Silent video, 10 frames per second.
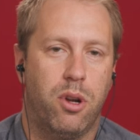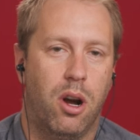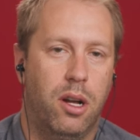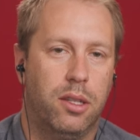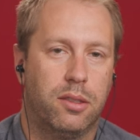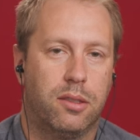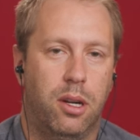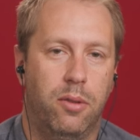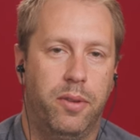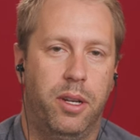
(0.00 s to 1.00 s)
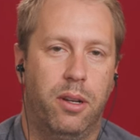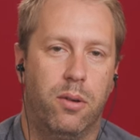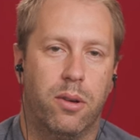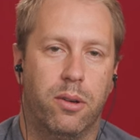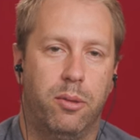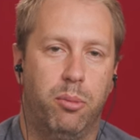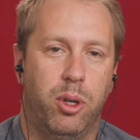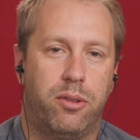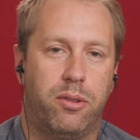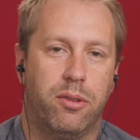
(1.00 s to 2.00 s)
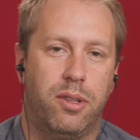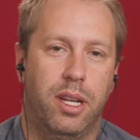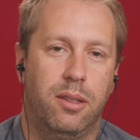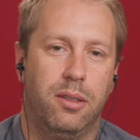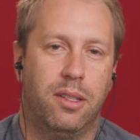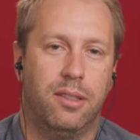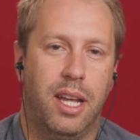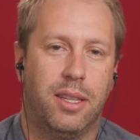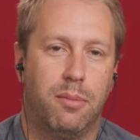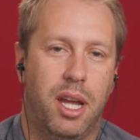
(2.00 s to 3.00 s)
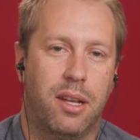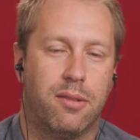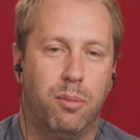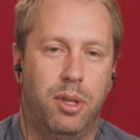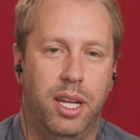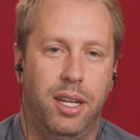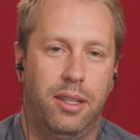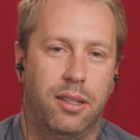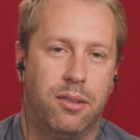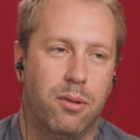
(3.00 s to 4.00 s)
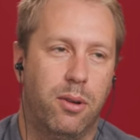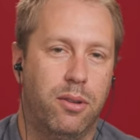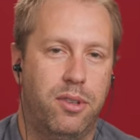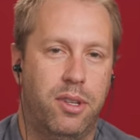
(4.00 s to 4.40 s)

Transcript: cause COVID in order to boost your sales? Is that the master plan? That's stroke of